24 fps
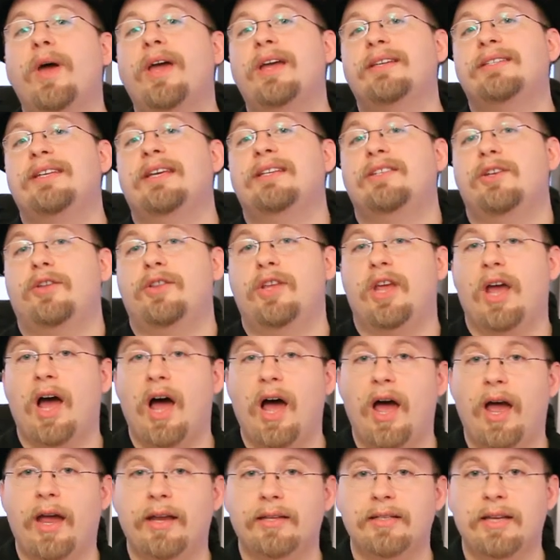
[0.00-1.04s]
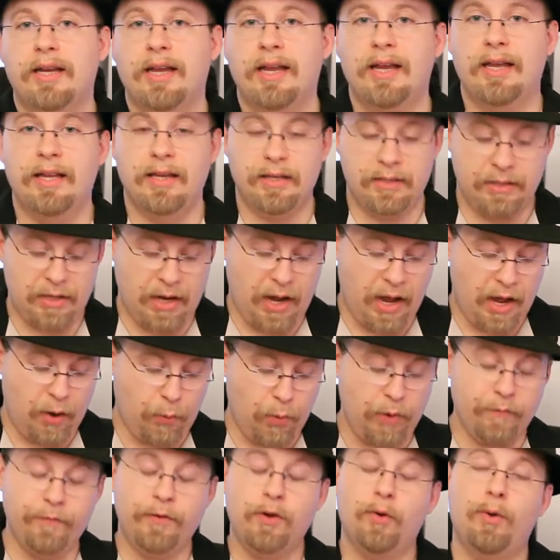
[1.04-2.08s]
it's easy on the eyes is uh,
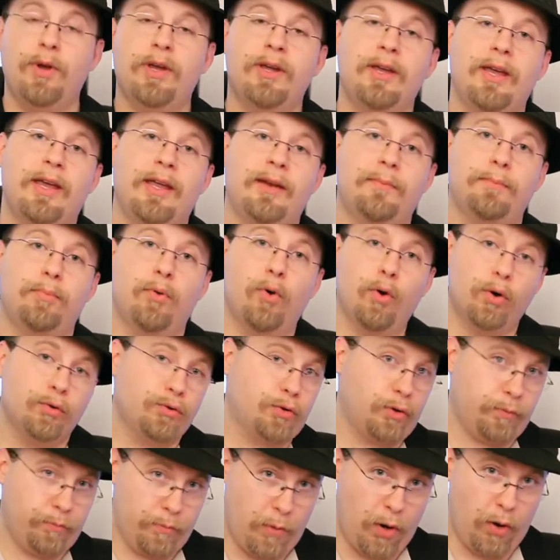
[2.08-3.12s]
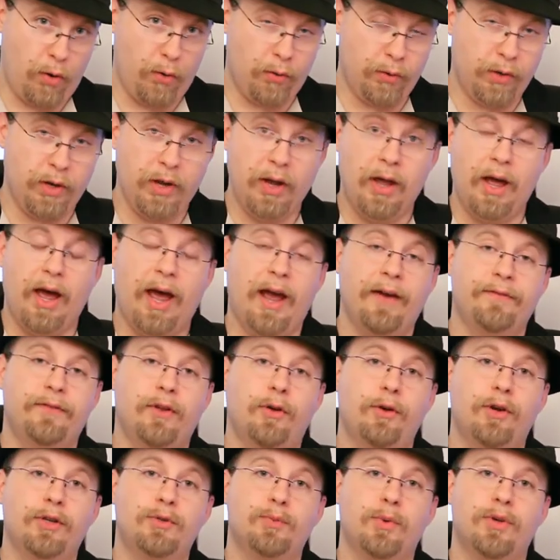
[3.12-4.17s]
when viewing in portrait mode. I've
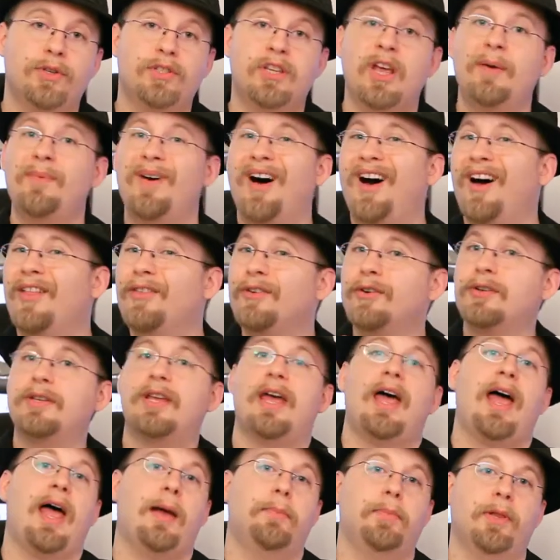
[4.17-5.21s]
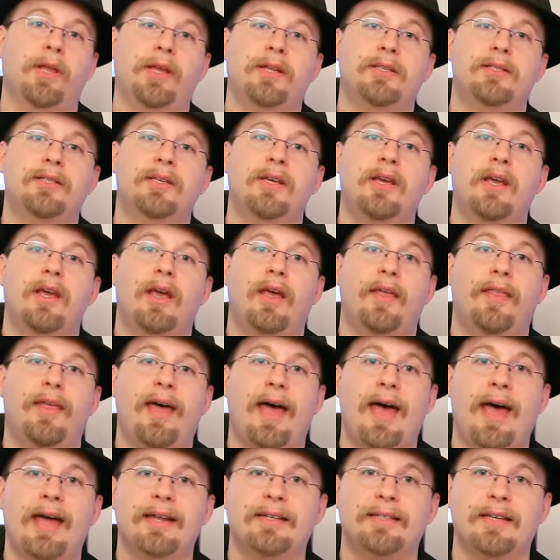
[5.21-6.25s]
noticed with some other tablets
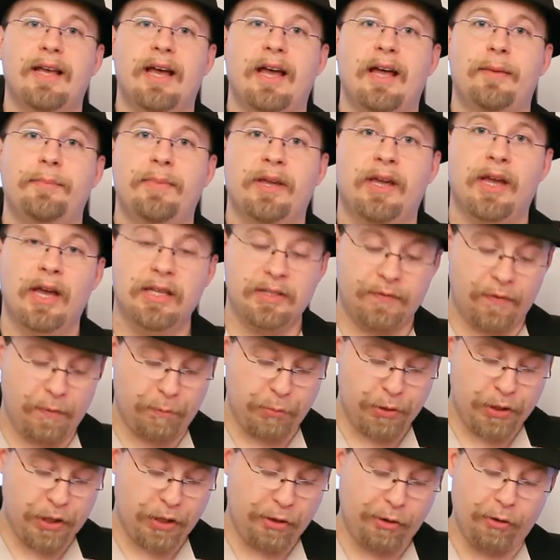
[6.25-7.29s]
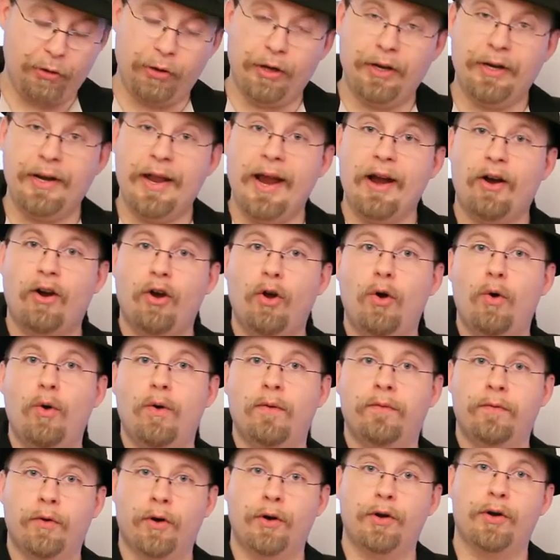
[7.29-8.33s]
that uh, because of a particularly
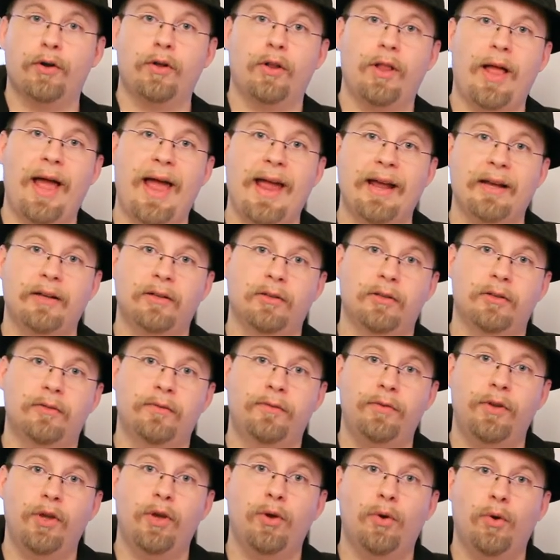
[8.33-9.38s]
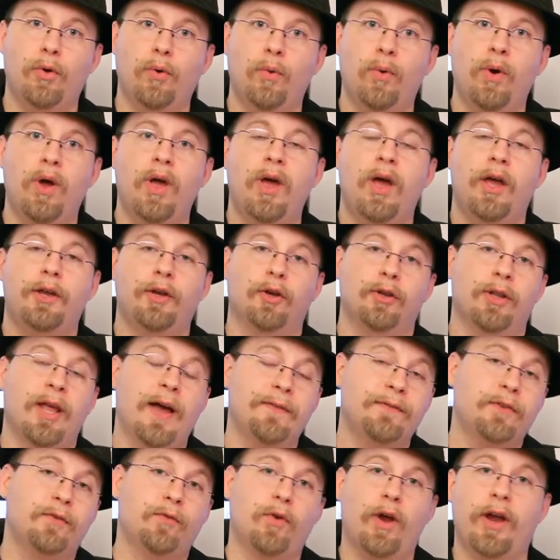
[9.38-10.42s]
narrow vertical angle of view, your
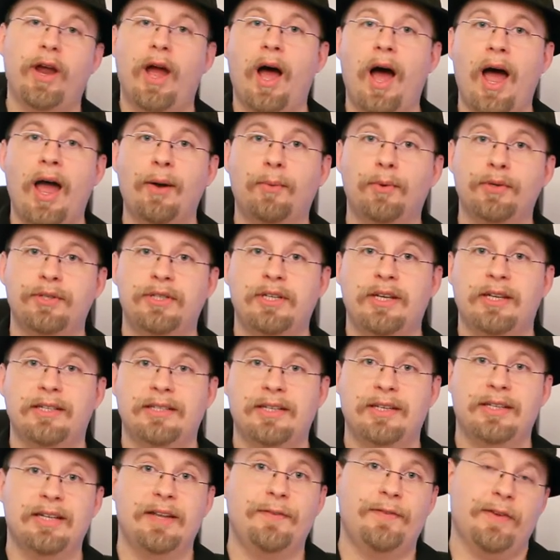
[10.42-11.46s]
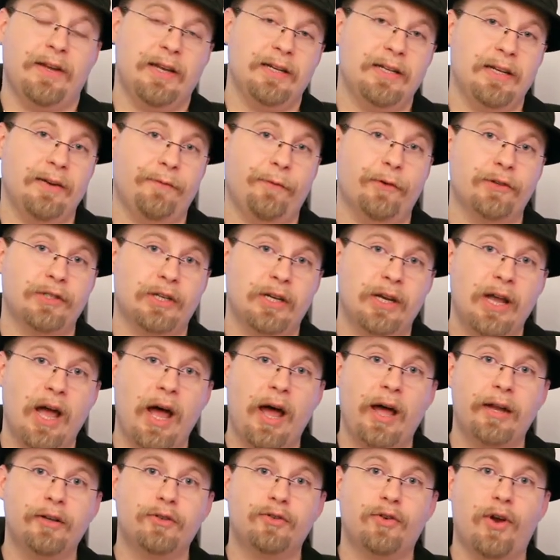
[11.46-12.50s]
left and right eye will see a significant difference in
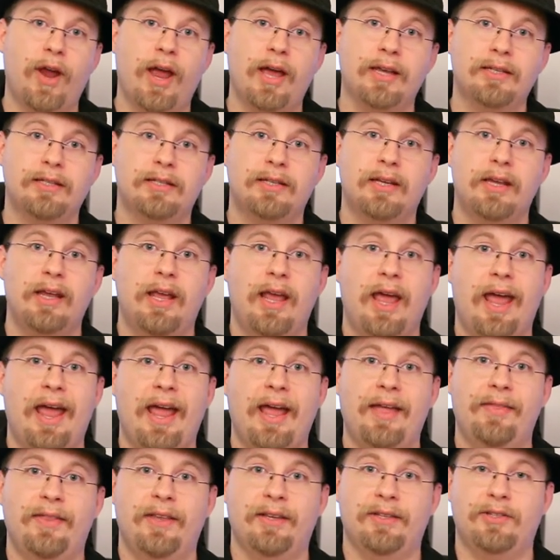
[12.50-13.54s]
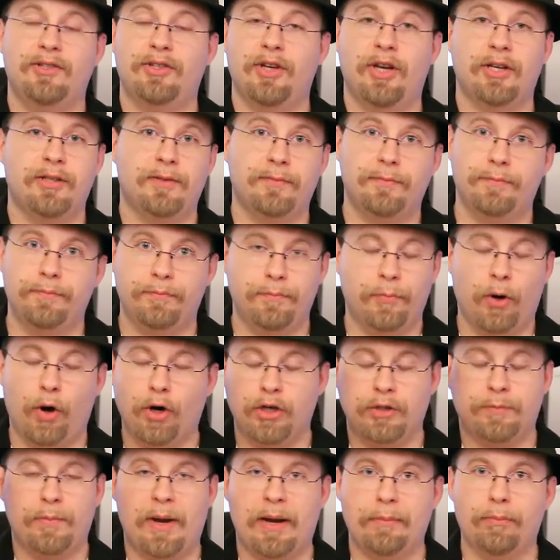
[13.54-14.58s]
contrast, and this just
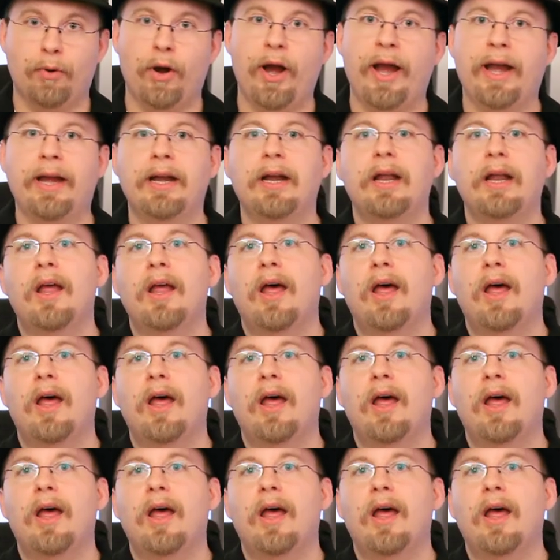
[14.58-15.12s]
hurts my brain.